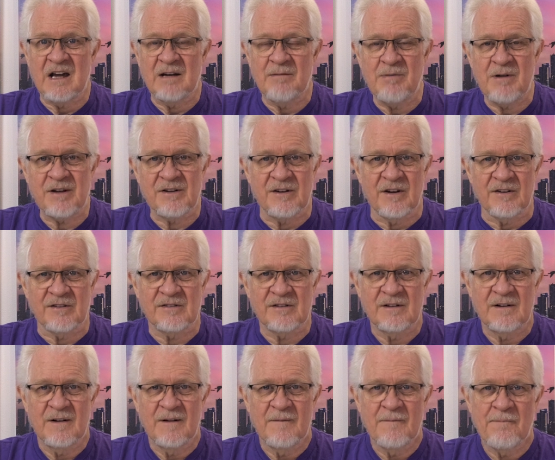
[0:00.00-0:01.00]
in business.
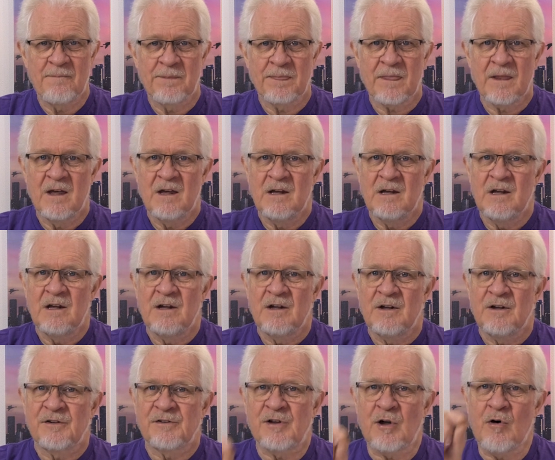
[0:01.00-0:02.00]

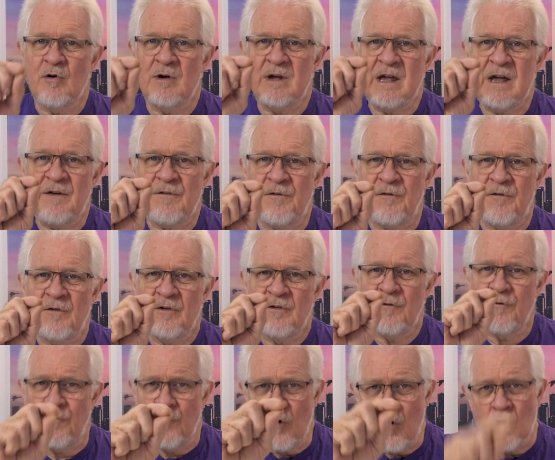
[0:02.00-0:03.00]
So if
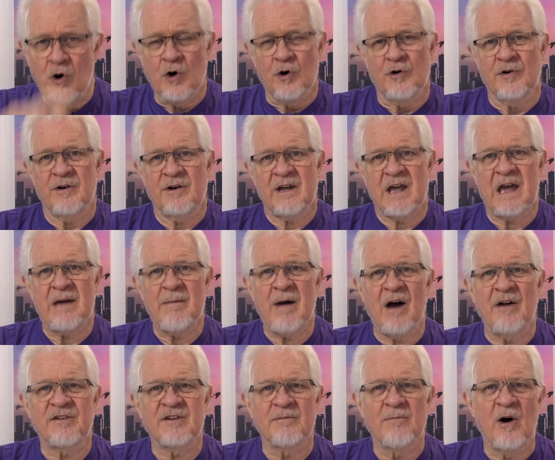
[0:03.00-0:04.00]
Ford came
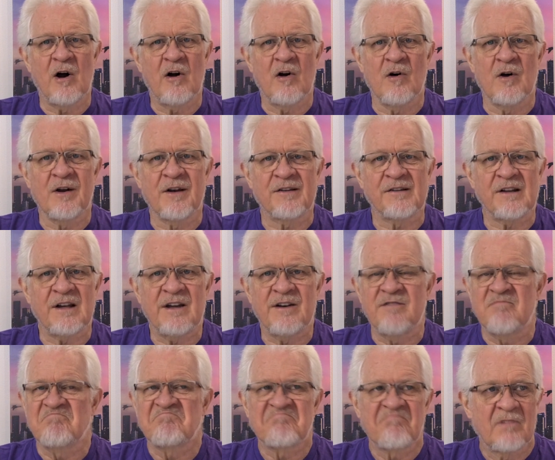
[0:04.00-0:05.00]
out tomorrow and
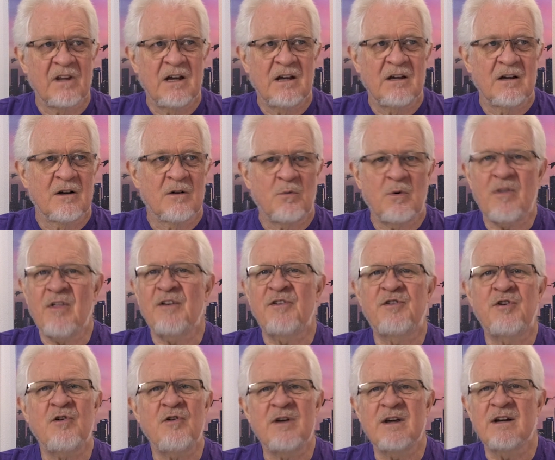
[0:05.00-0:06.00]
said, within
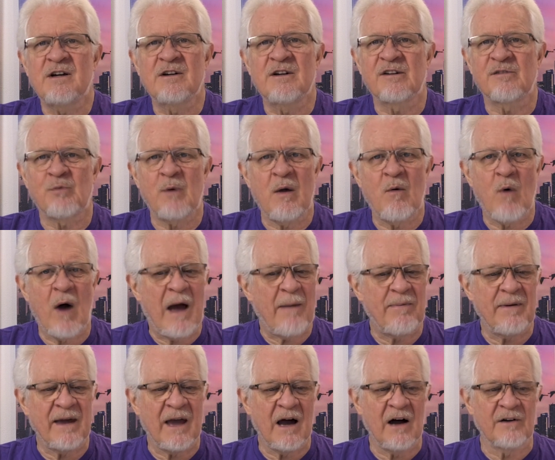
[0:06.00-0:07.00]
2 years, we're
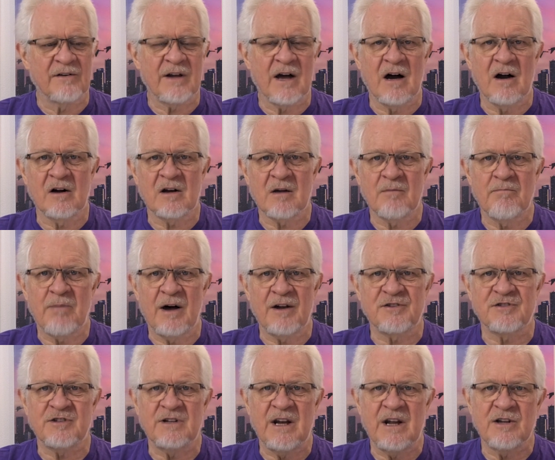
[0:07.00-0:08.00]
wiping out our
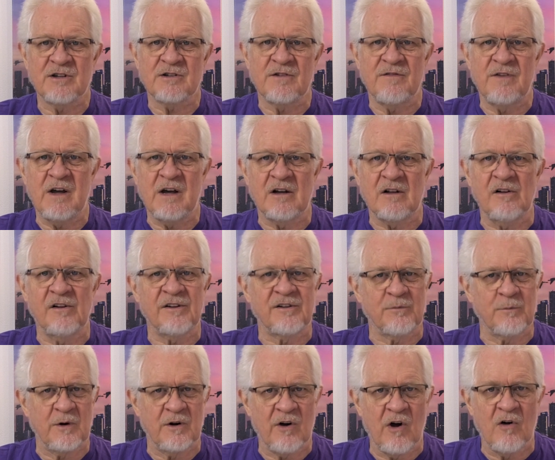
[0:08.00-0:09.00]
combustion engine vehicles
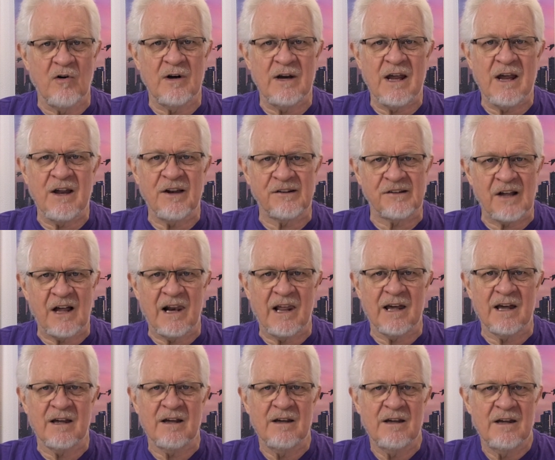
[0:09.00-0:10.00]
and we're only
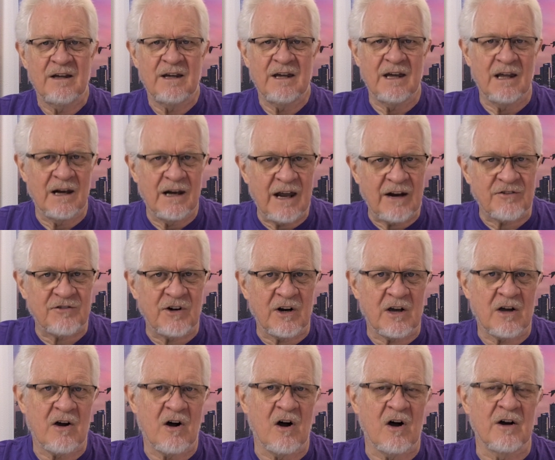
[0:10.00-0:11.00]
selling
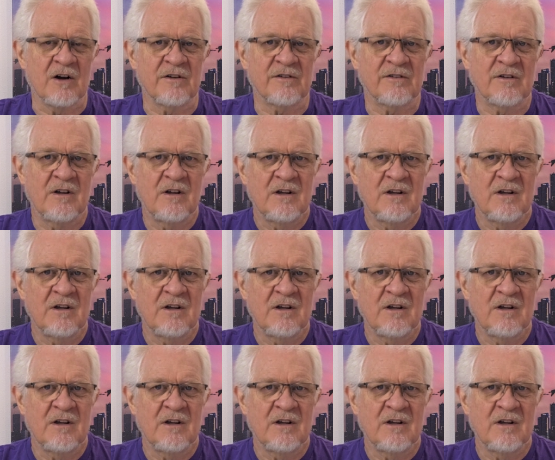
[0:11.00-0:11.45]
electric cars.